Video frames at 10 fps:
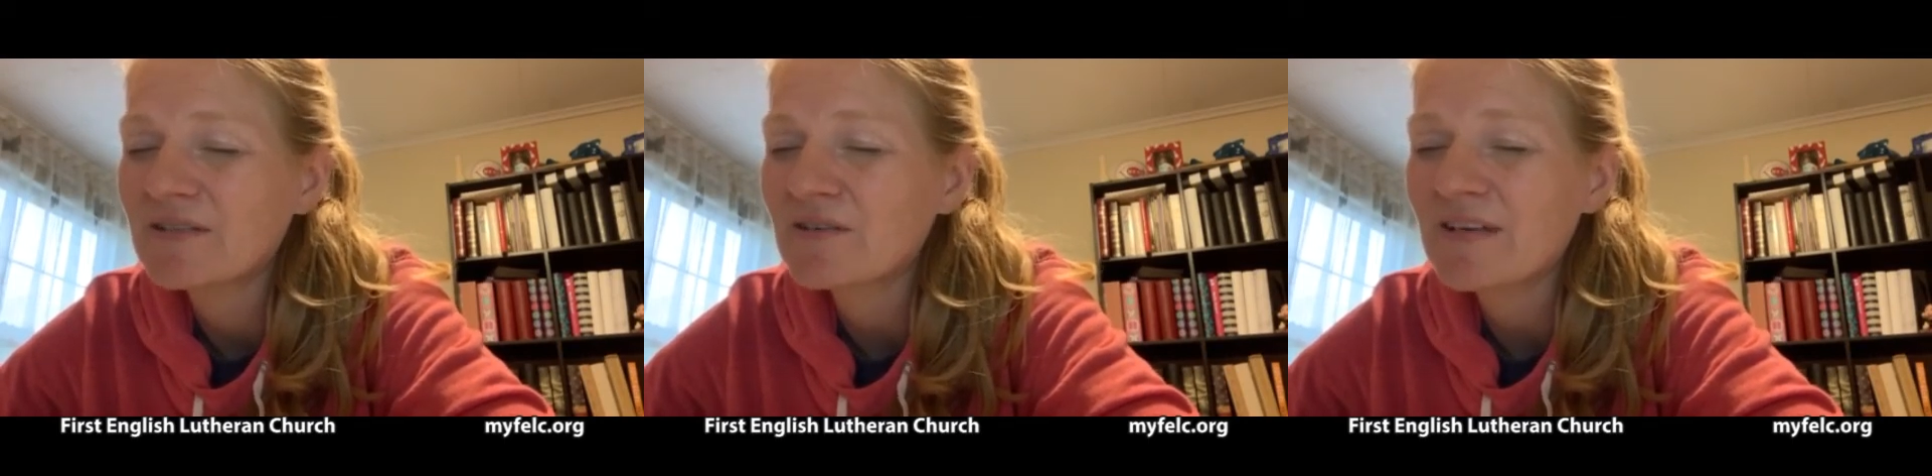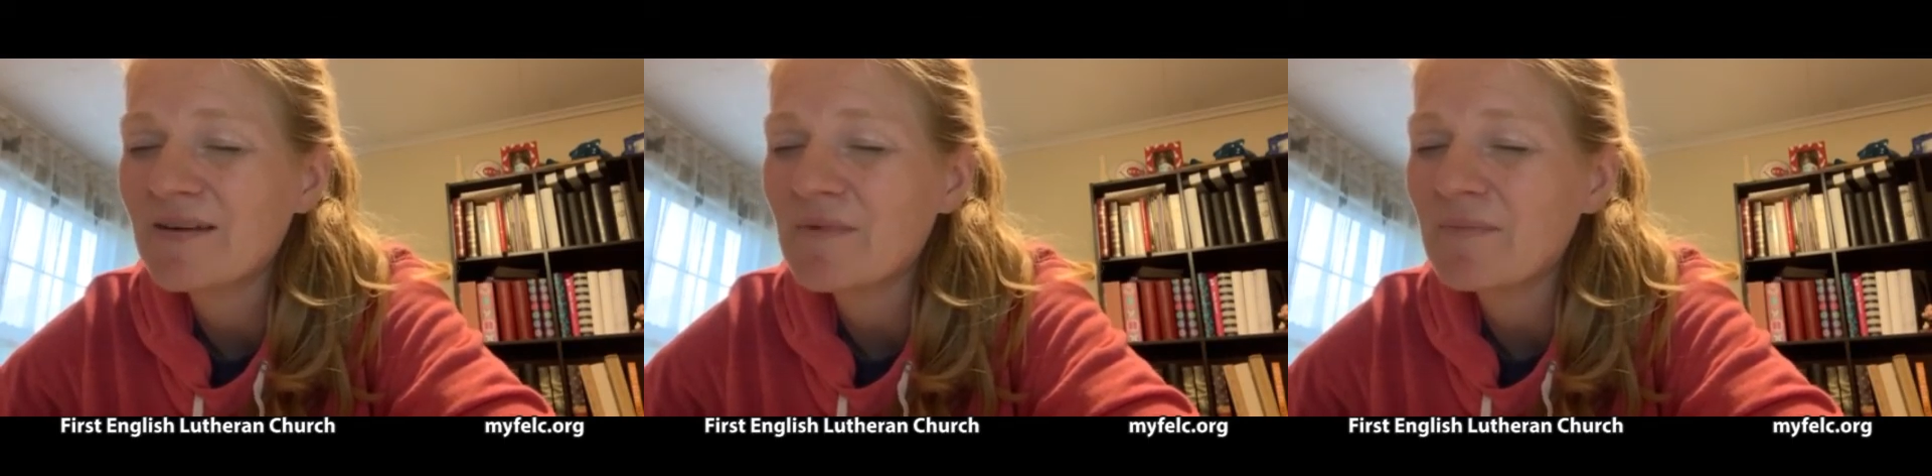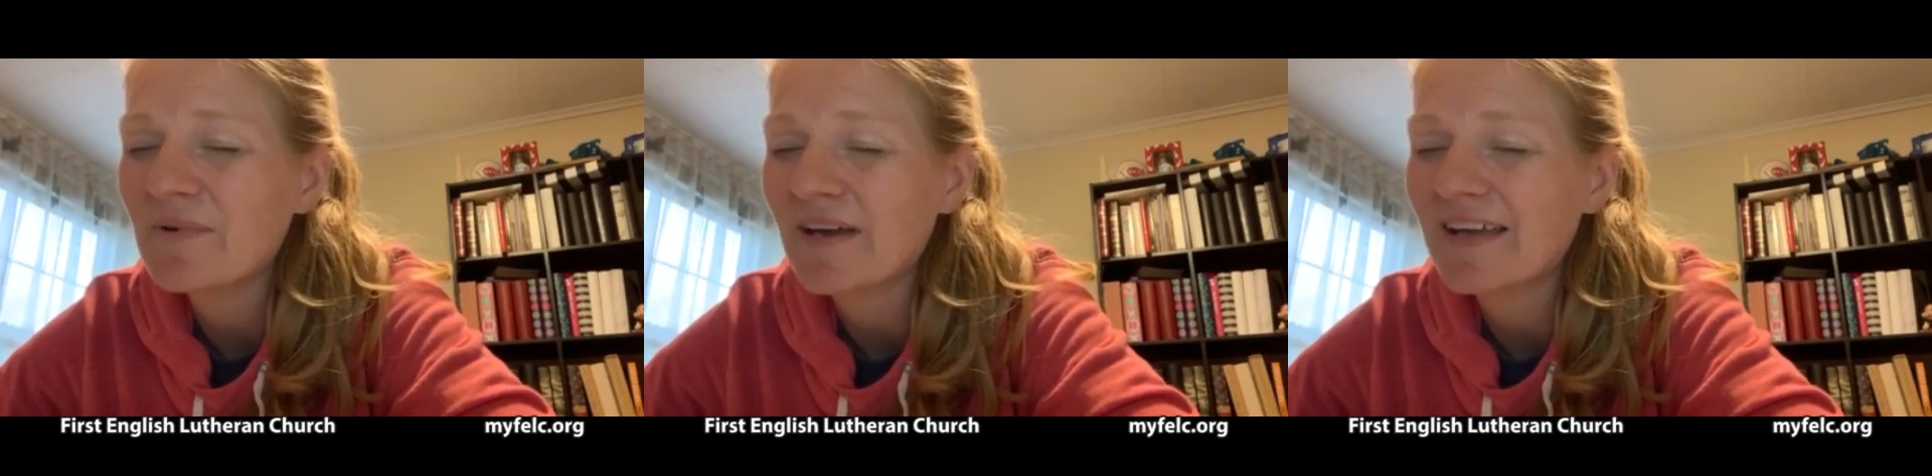In your name
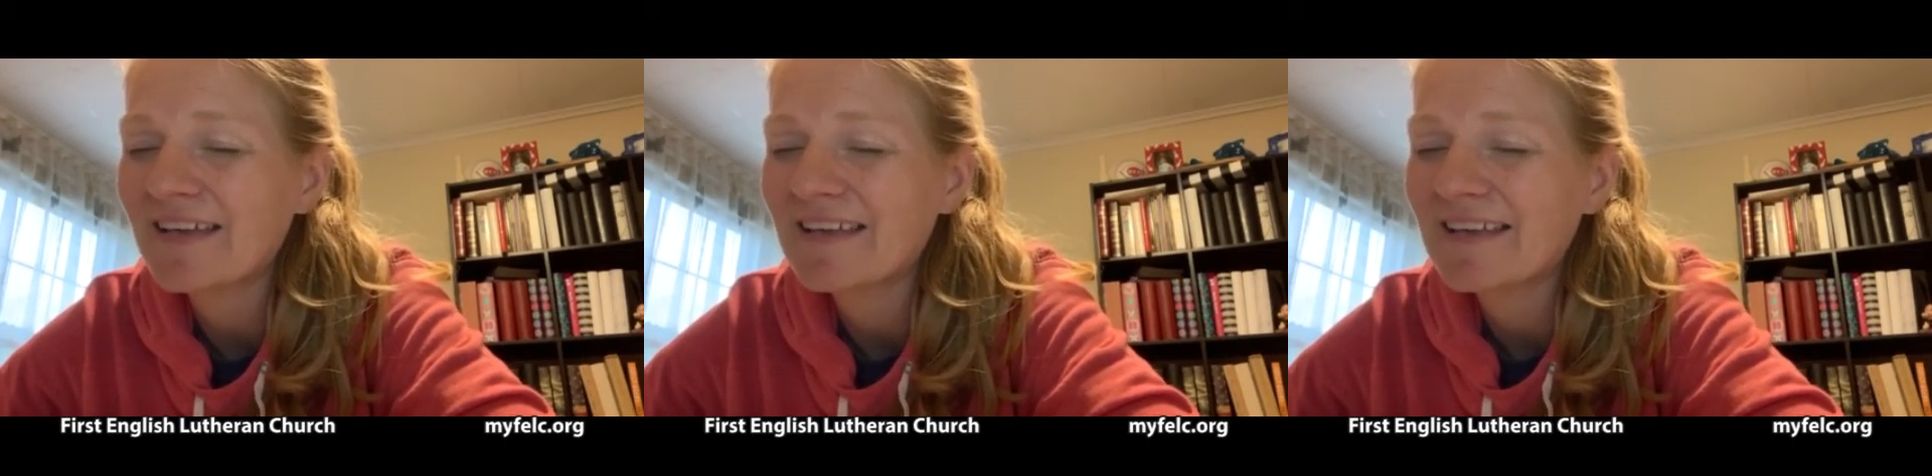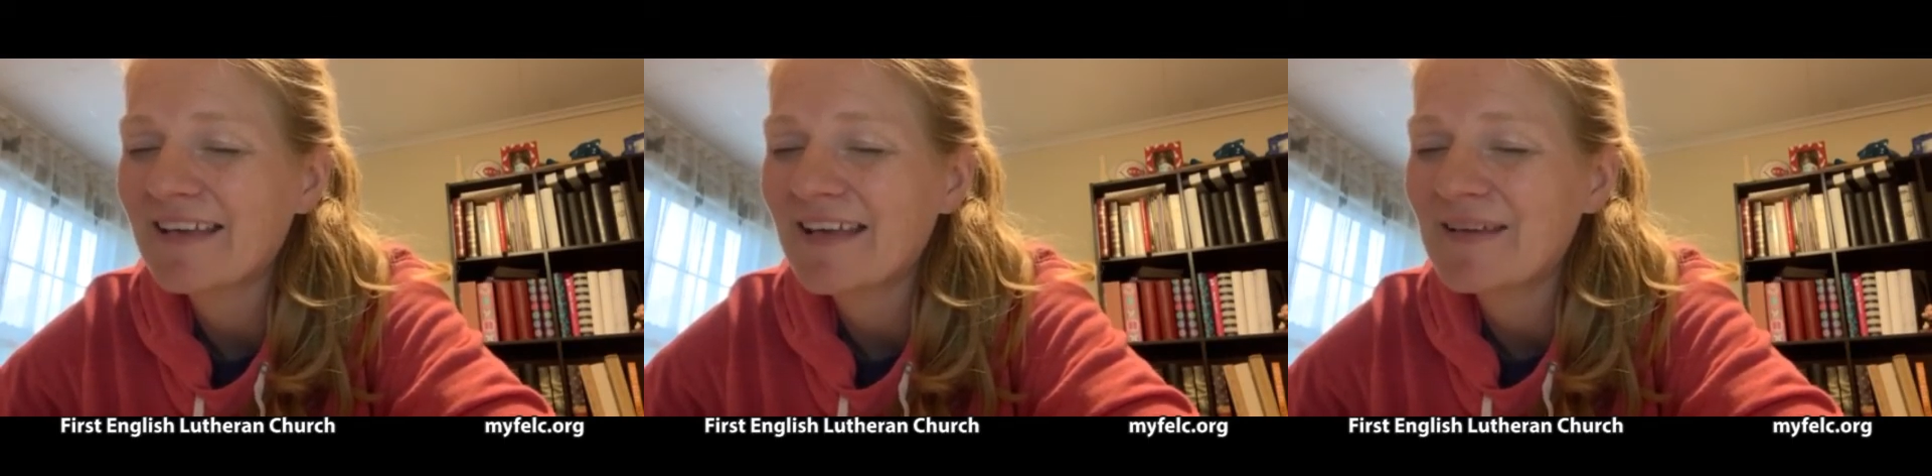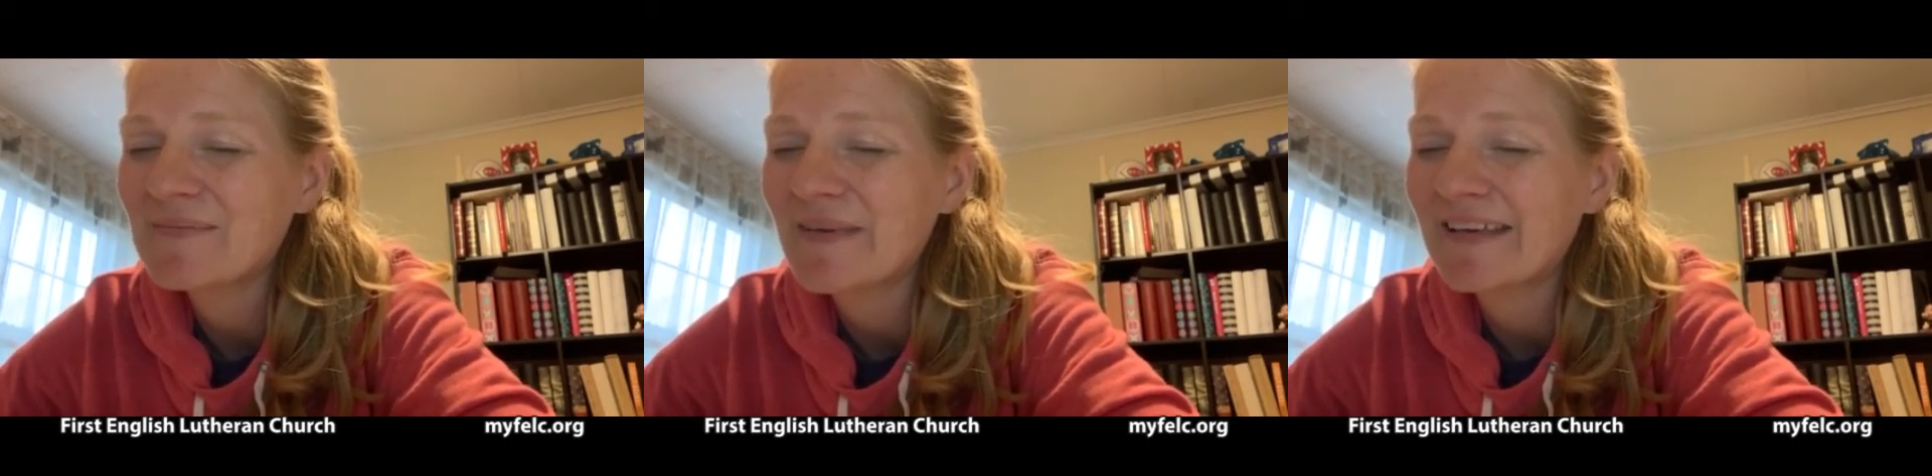we pray,
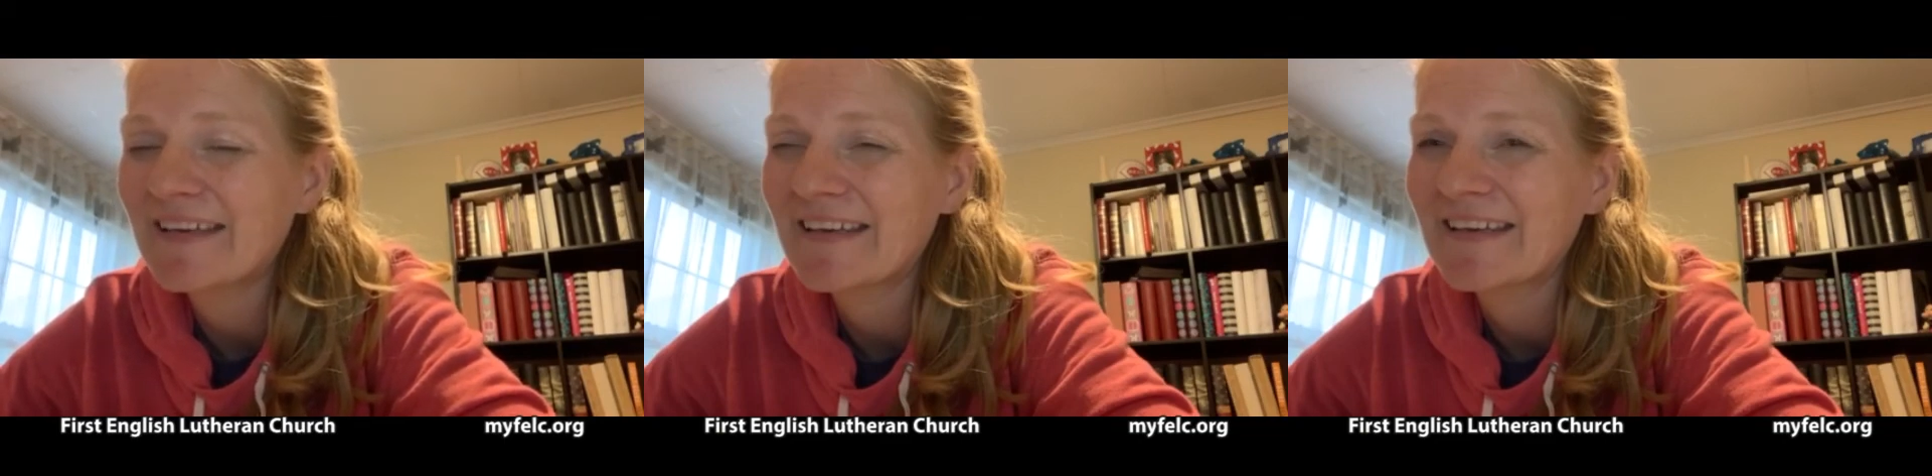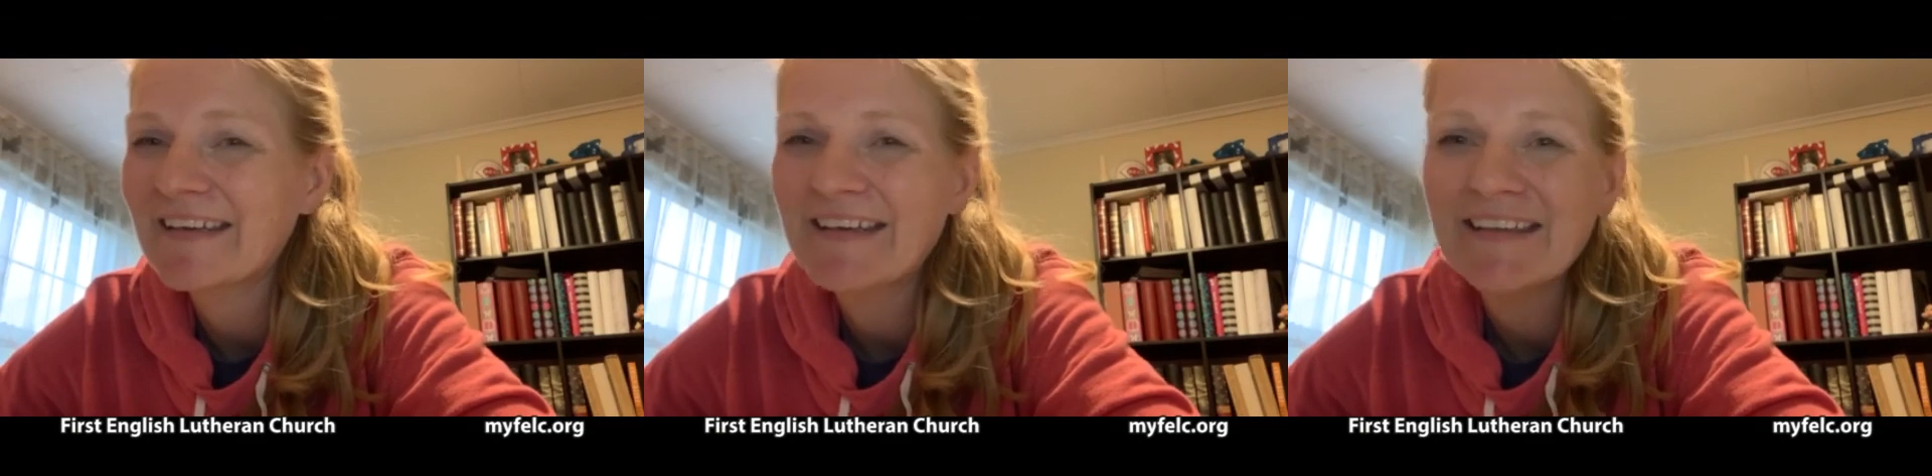amen.